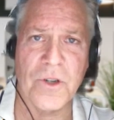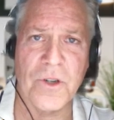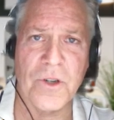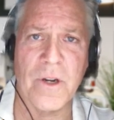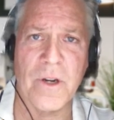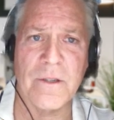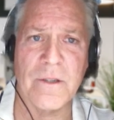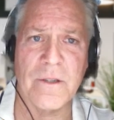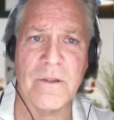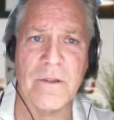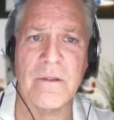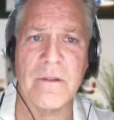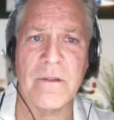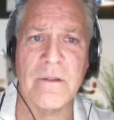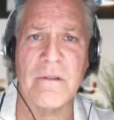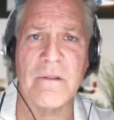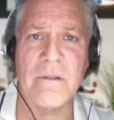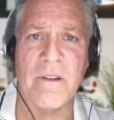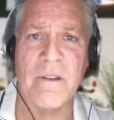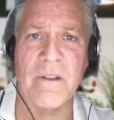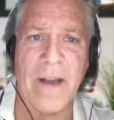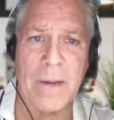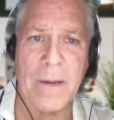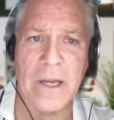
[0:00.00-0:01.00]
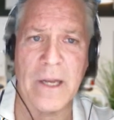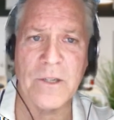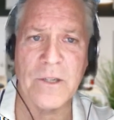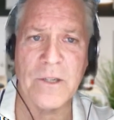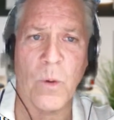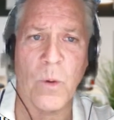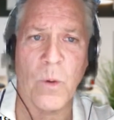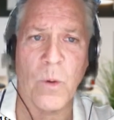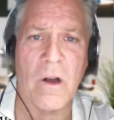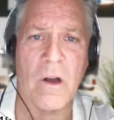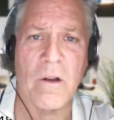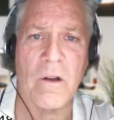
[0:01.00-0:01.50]
the insurance
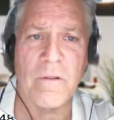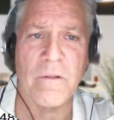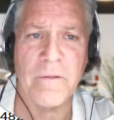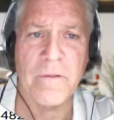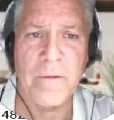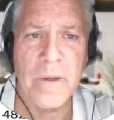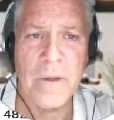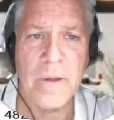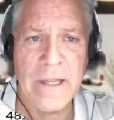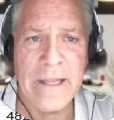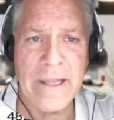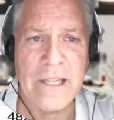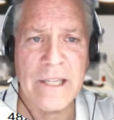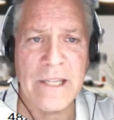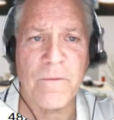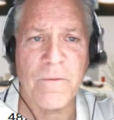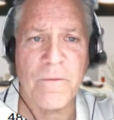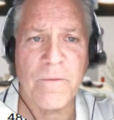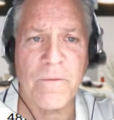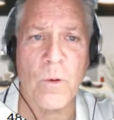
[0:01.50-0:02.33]
divided by 12,